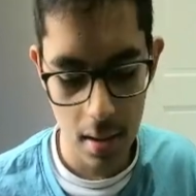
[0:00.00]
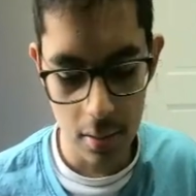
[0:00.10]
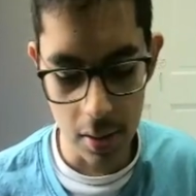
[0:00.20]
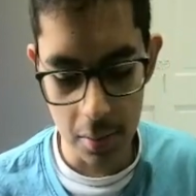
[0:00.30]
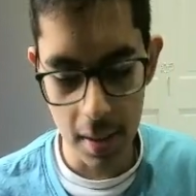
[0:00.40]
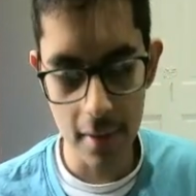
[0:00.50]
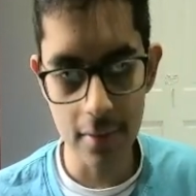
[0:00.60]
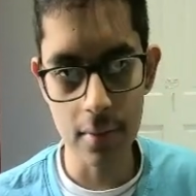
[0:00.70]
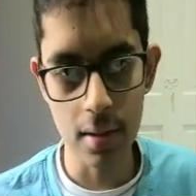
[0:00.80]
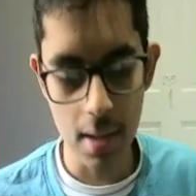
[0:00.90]
When we have
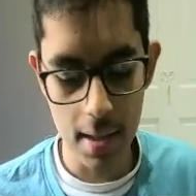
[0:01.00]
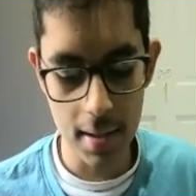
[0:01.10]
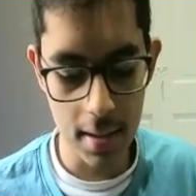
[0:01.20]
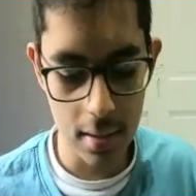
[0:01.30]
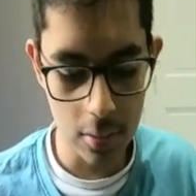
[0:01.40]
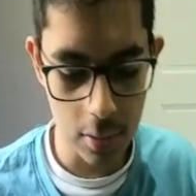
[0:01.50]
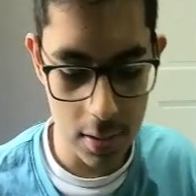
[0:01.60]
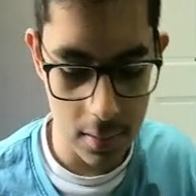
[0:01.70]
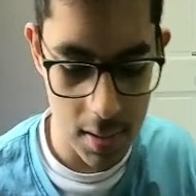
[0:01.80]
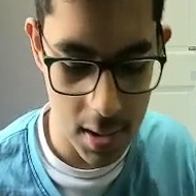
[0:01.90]
and then
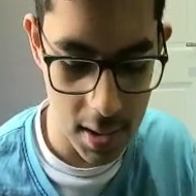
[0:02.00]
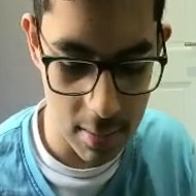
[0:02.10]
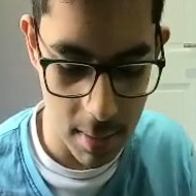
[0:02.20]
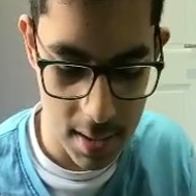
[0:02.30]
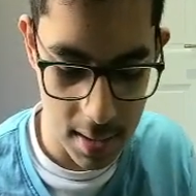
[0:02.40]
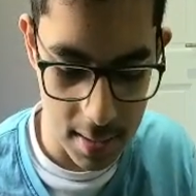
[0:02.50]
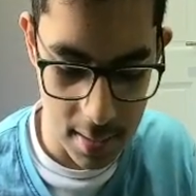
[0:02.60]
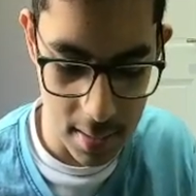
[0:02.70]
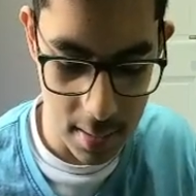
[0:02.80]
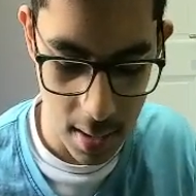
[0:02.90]
once we reach these base
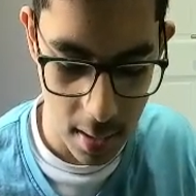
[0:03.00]
cases,